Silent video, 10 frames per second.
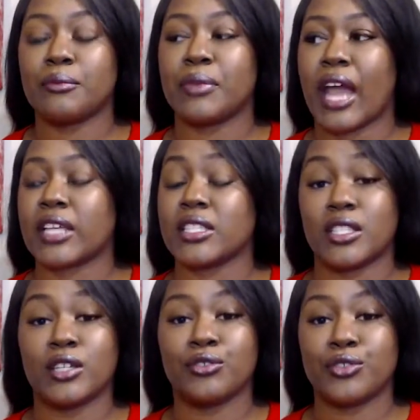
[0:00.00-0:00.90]
but I can
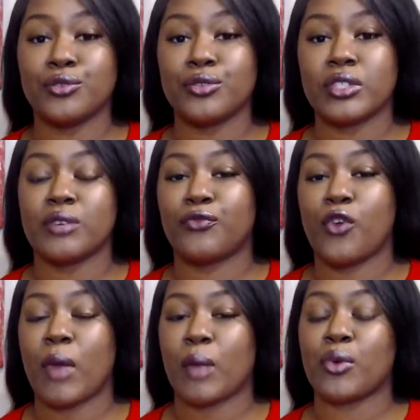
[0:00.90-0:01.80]
still use them
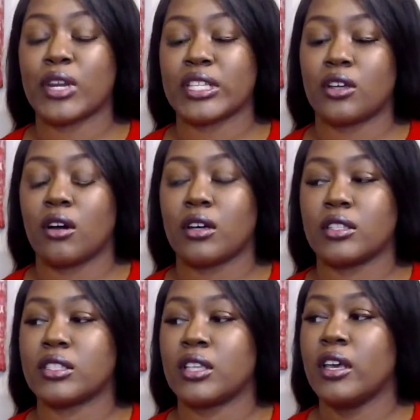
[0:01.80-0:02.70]
for my
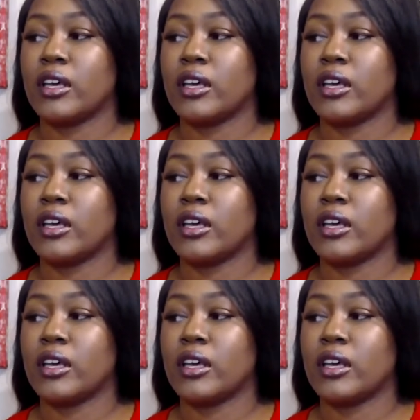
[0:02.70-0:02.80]
press-ons.